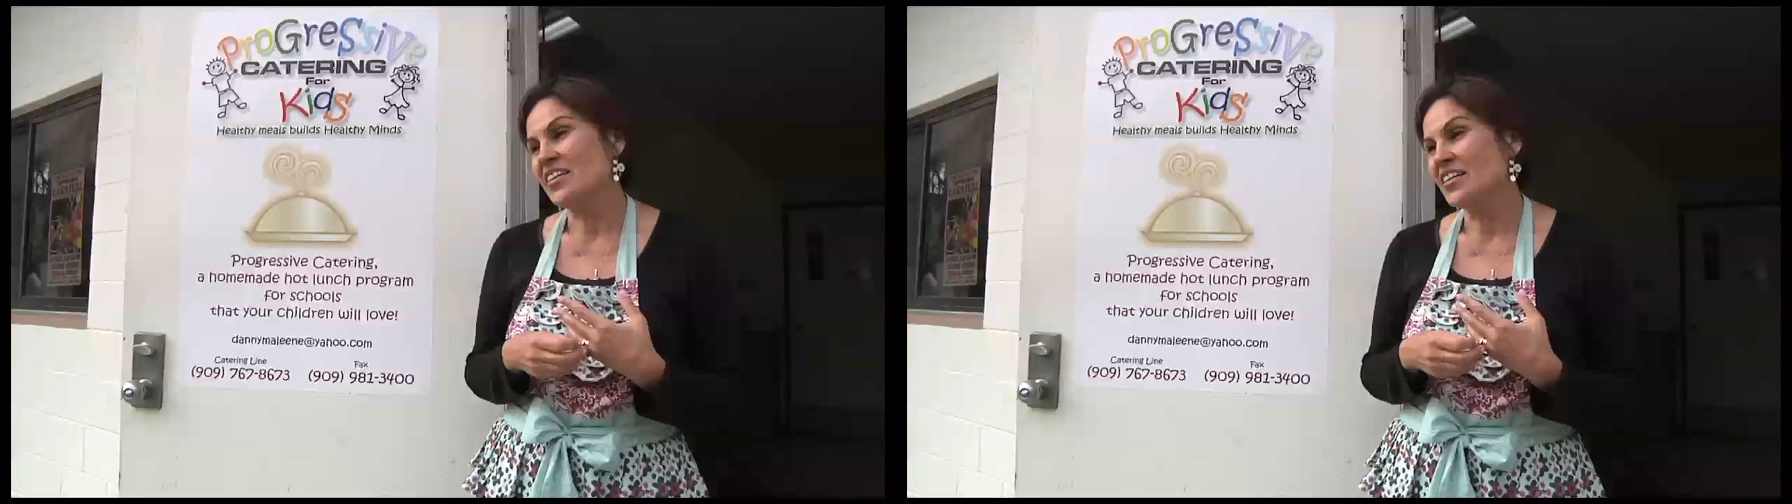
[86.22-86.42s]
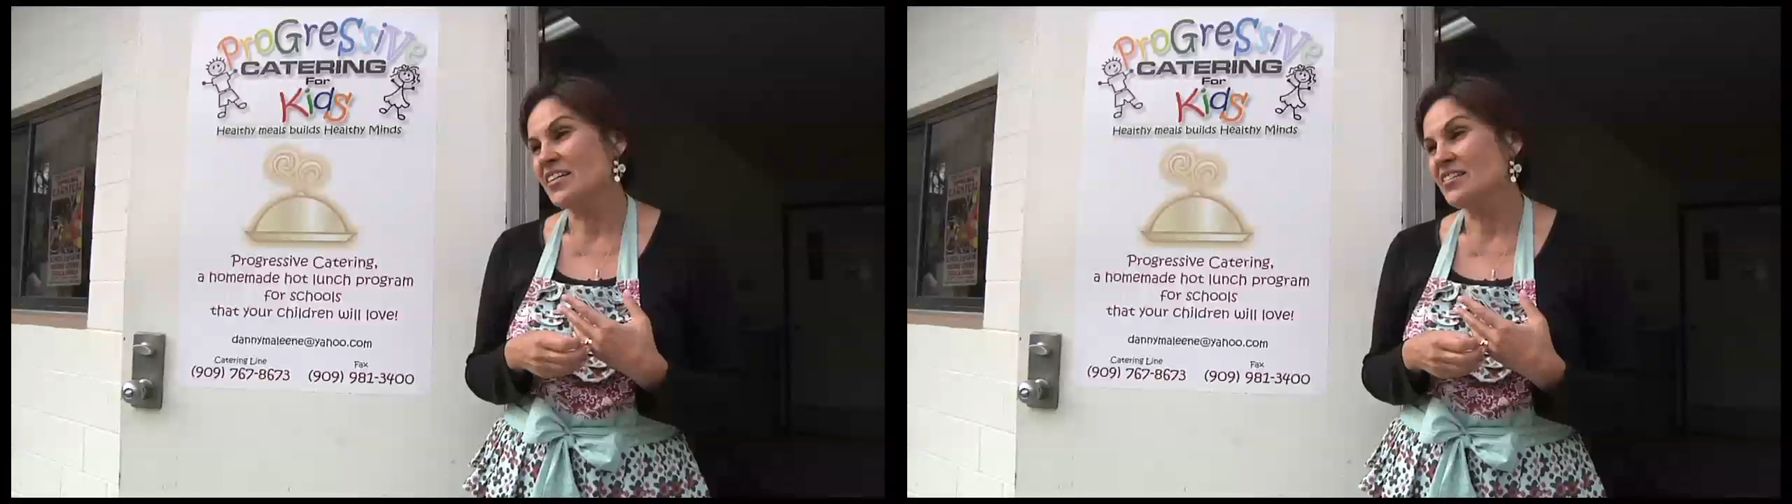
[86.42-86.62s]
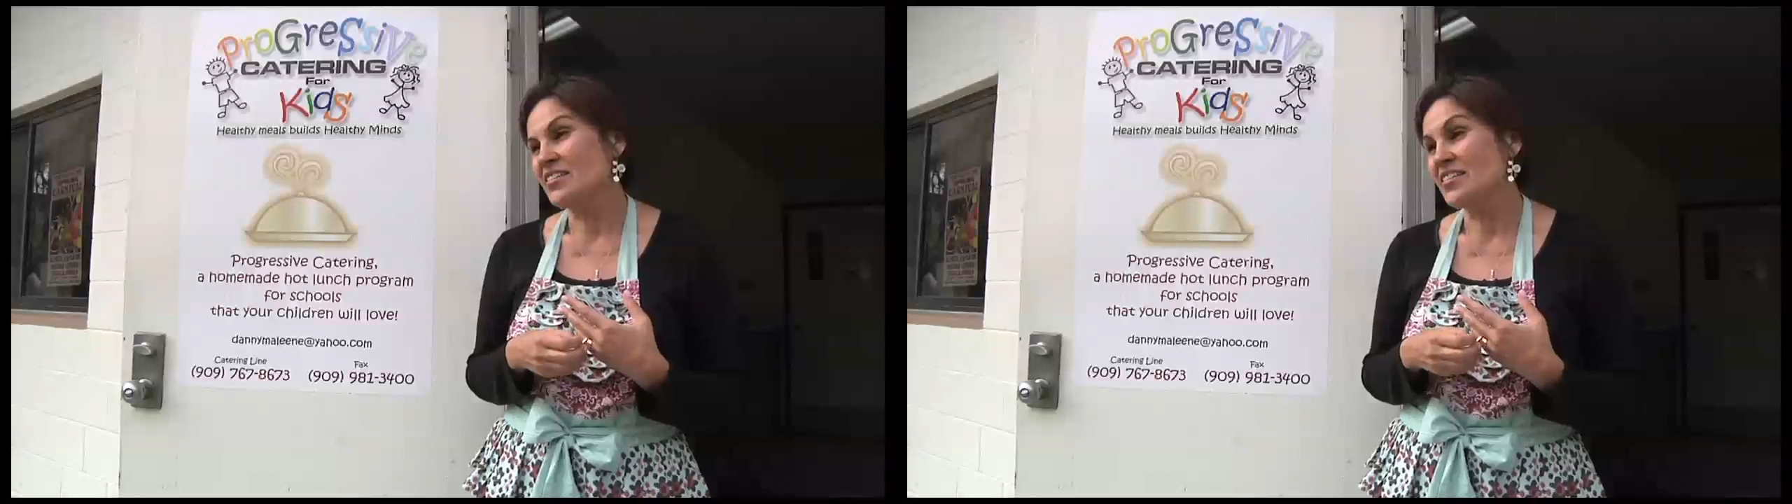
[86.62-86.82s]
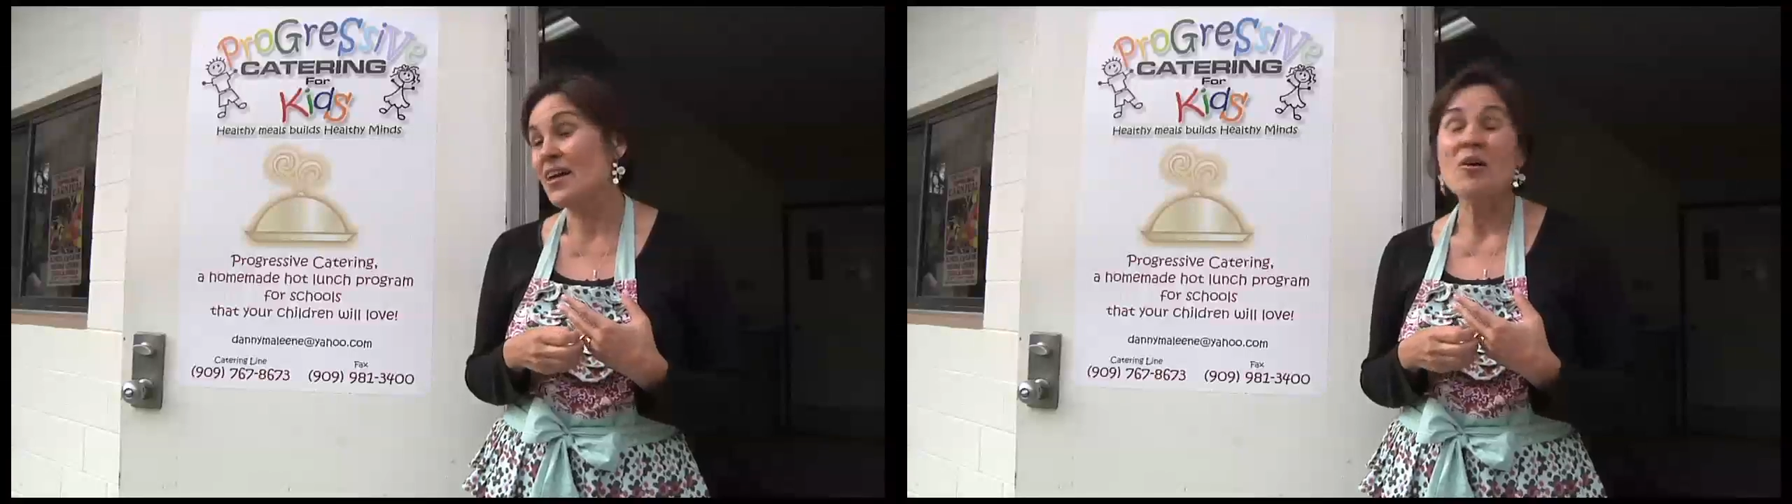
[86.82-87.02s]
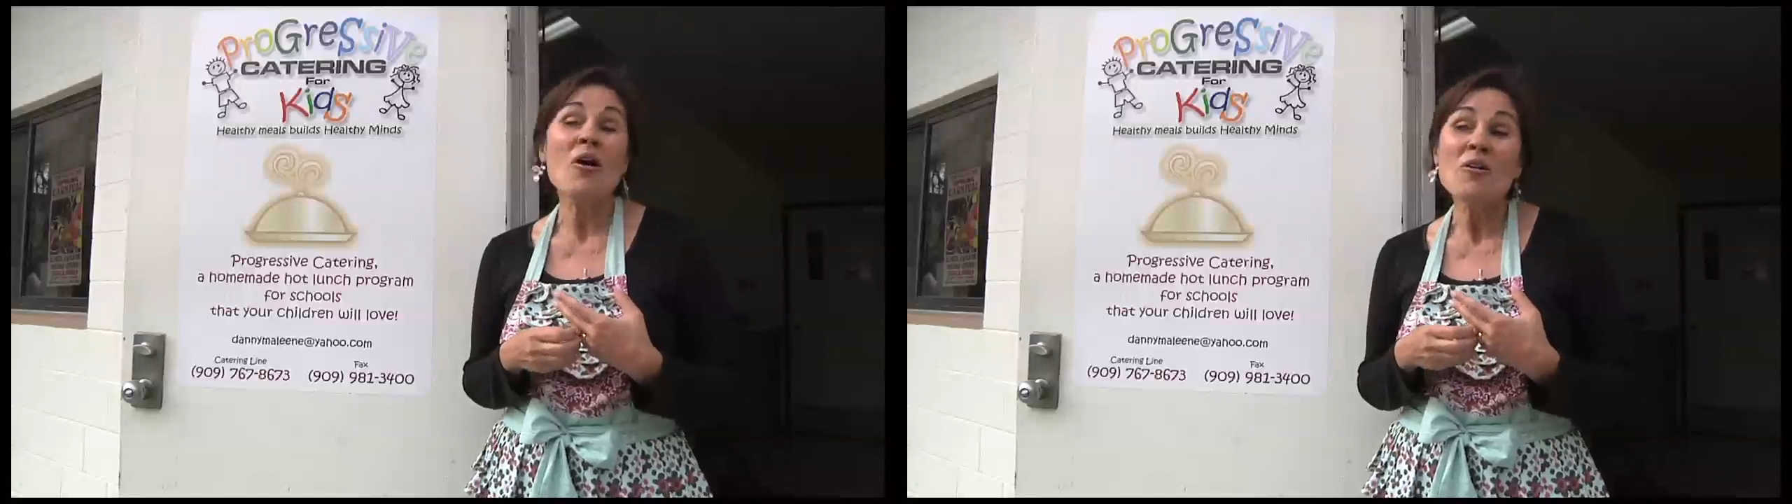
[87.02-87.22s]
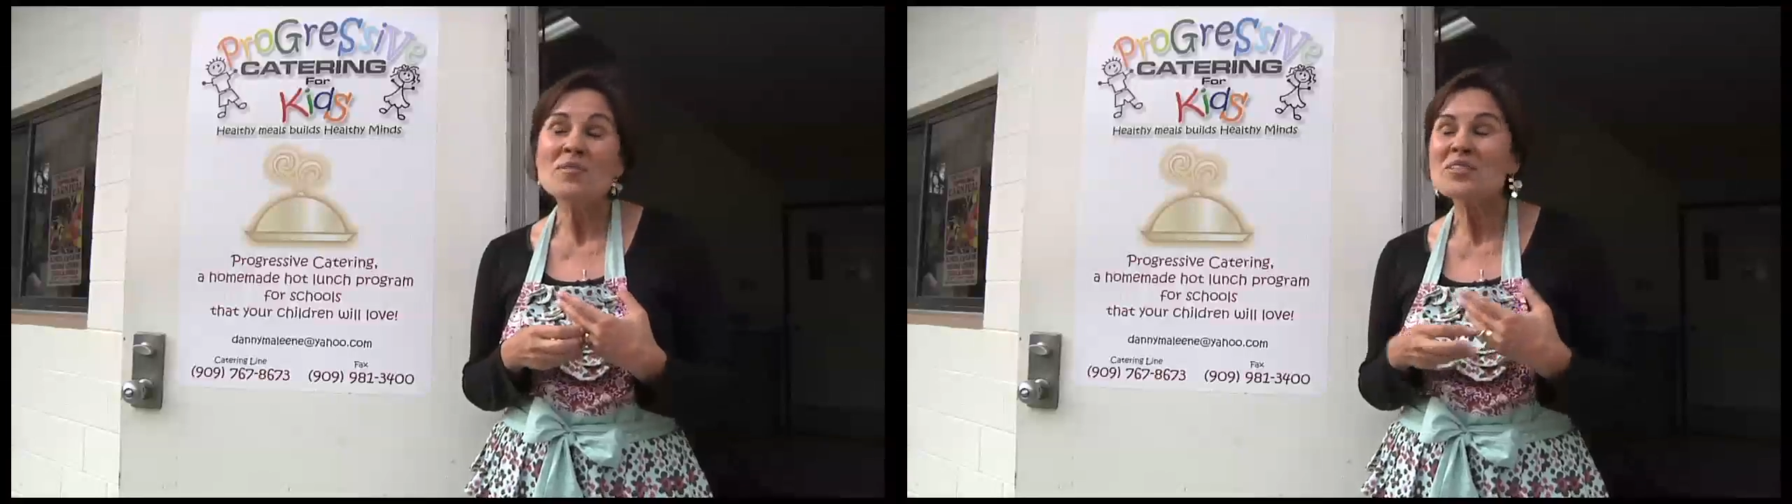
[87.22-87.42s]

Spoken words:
the kids say, "Oh,